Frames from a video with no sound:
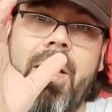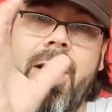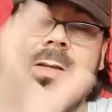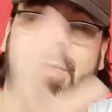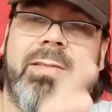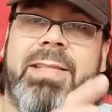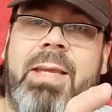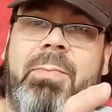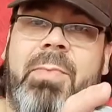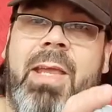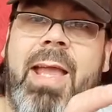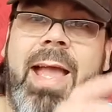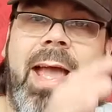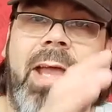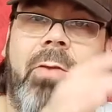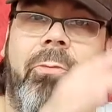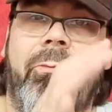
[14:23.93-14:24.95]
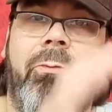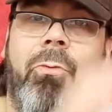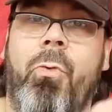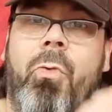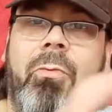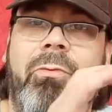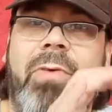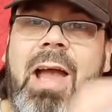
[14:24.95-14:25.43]
And the same day I had a
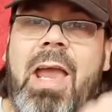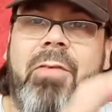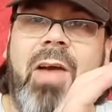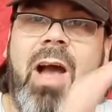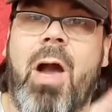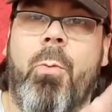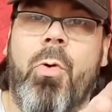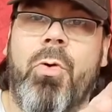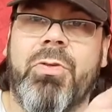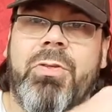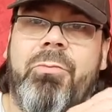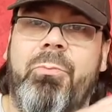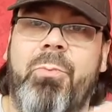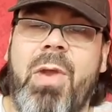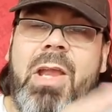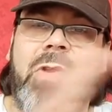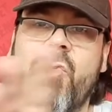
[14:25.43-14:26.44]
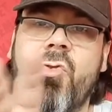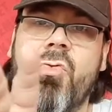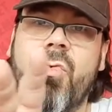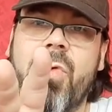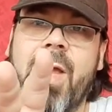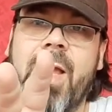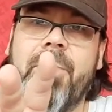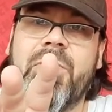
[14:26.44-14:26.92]
full 5 hours of brand
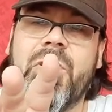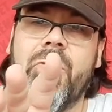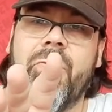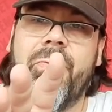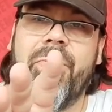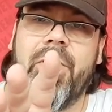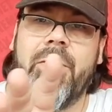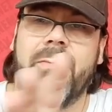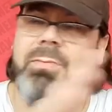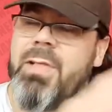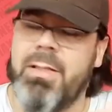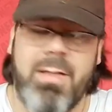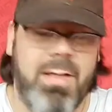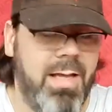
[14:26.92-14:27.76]
new MCU films.